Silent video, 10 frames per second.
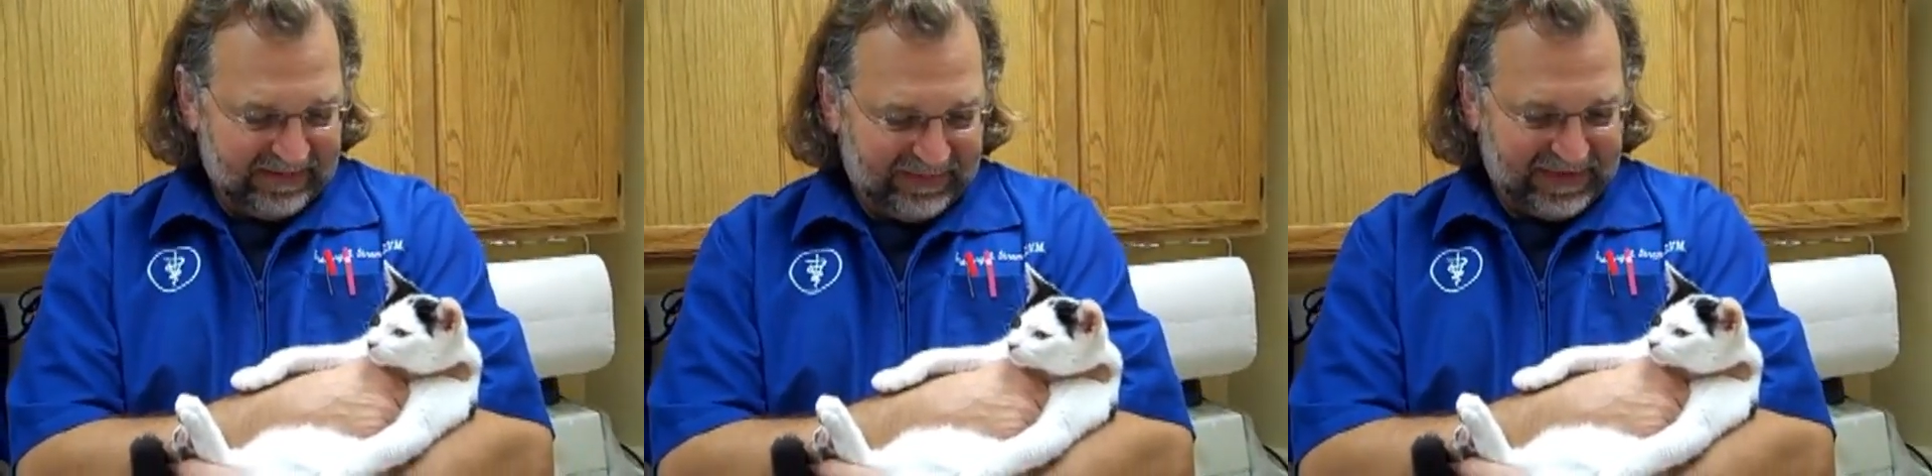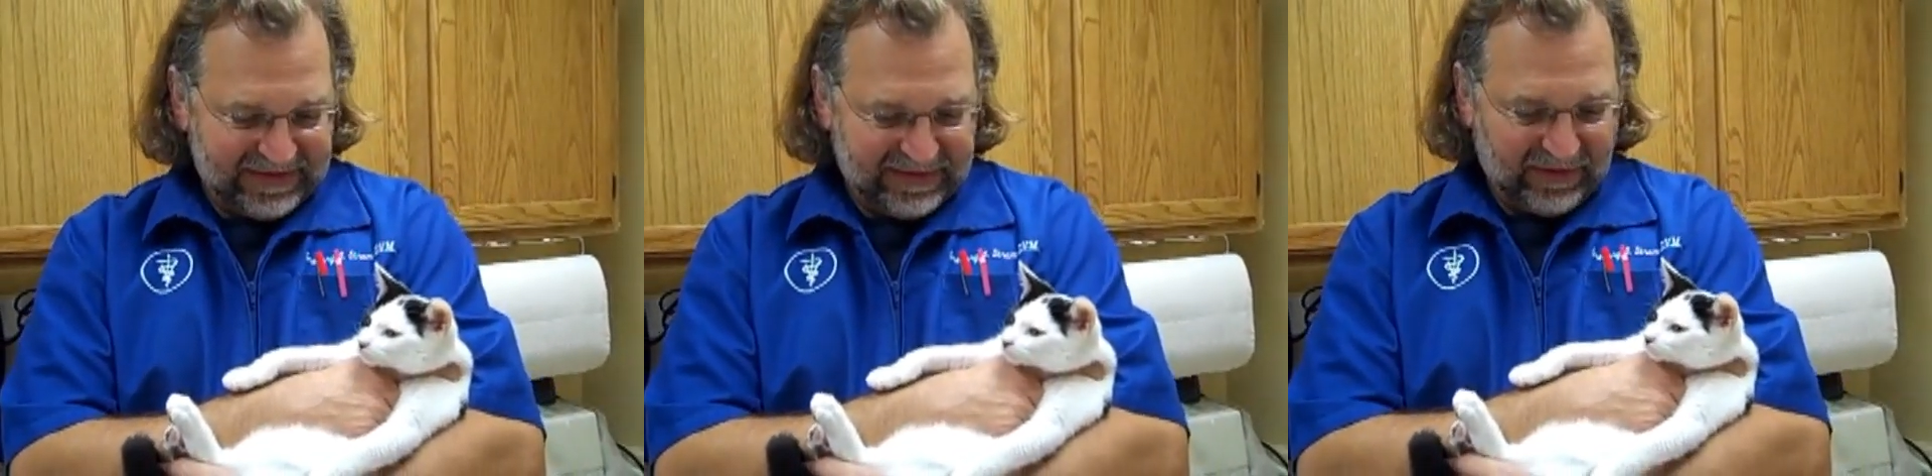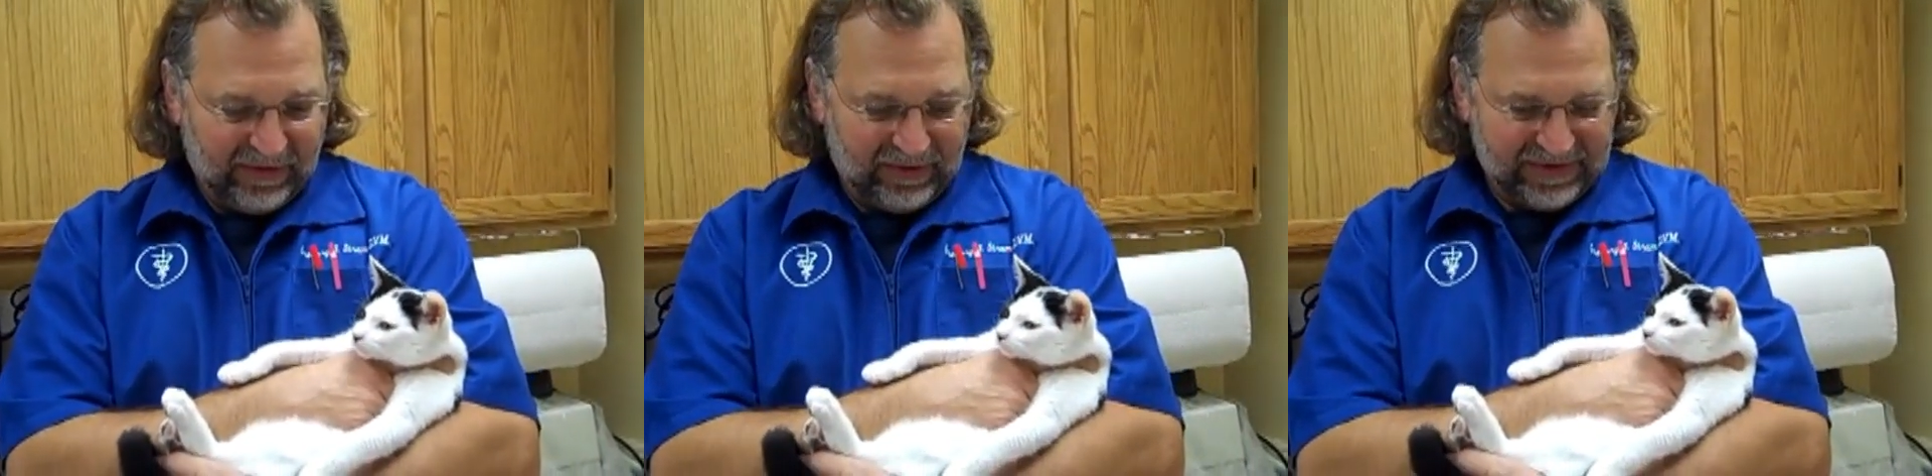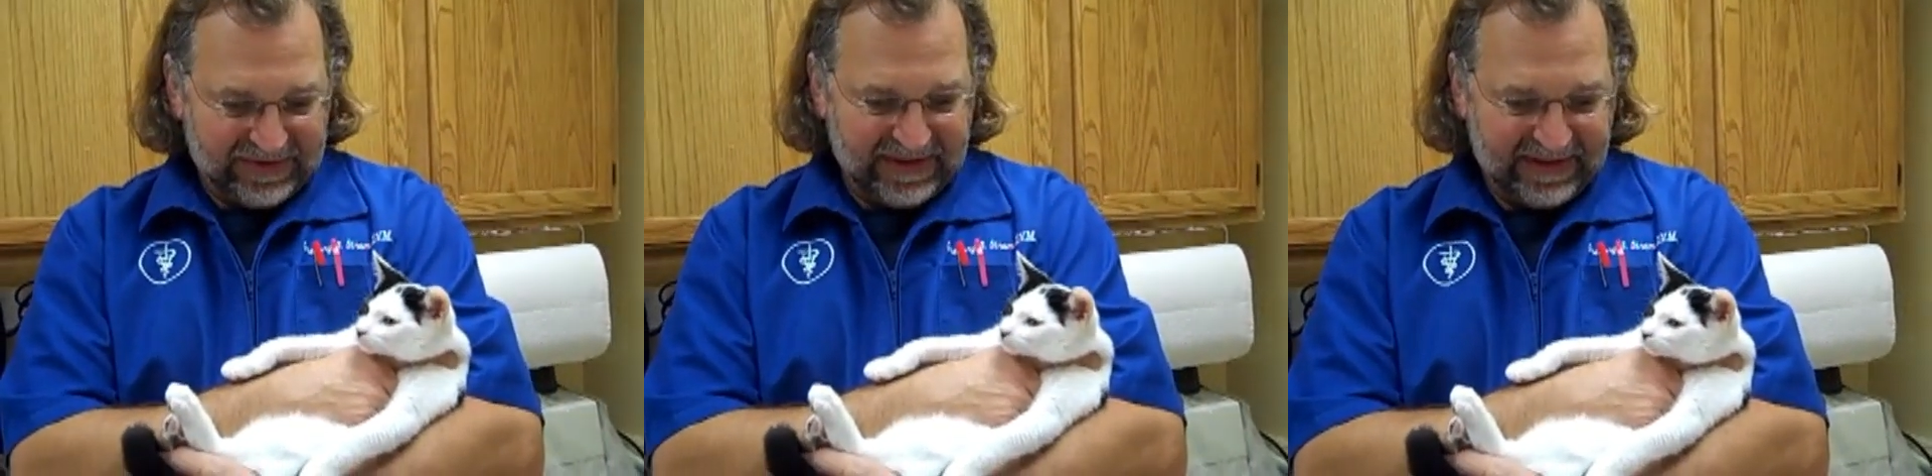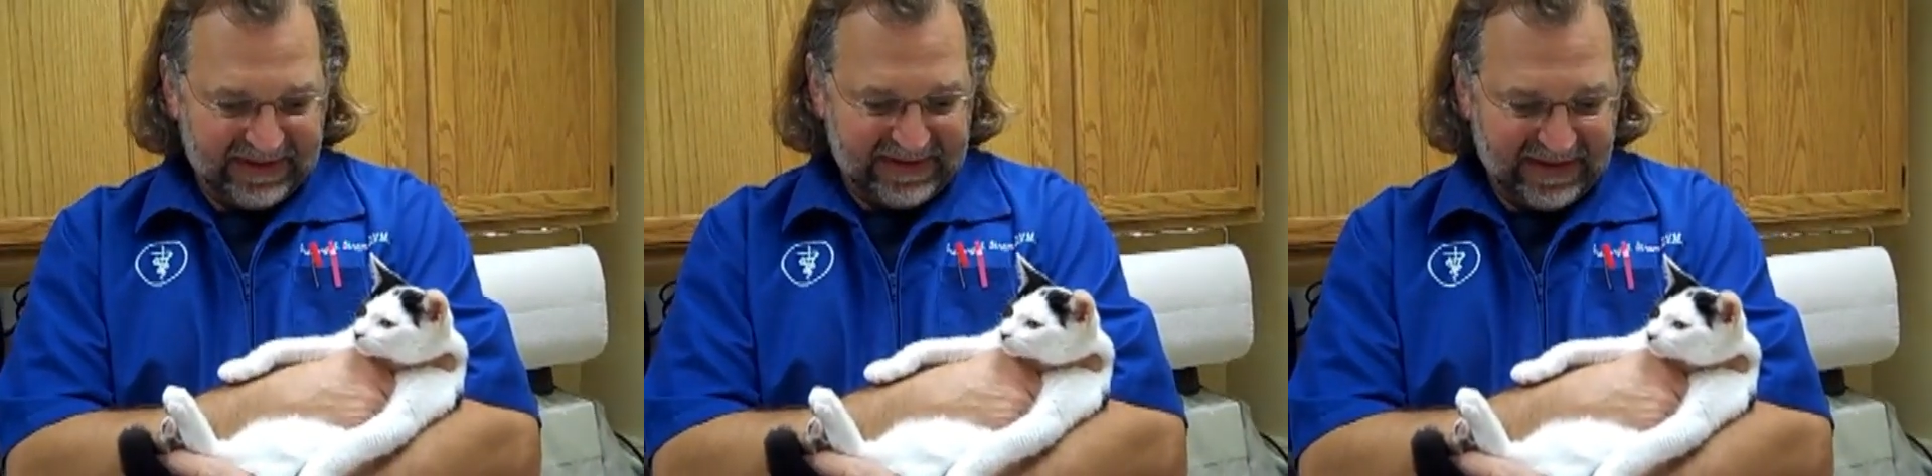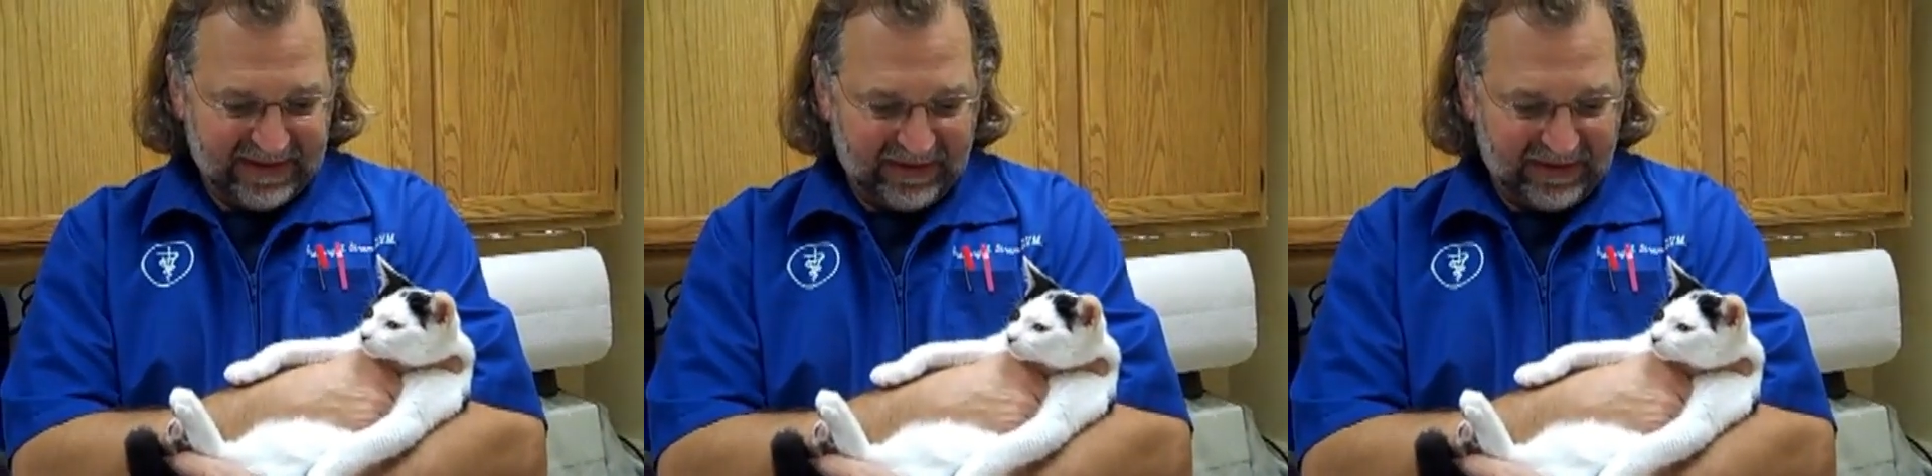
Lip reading: Plus the holes, like I said,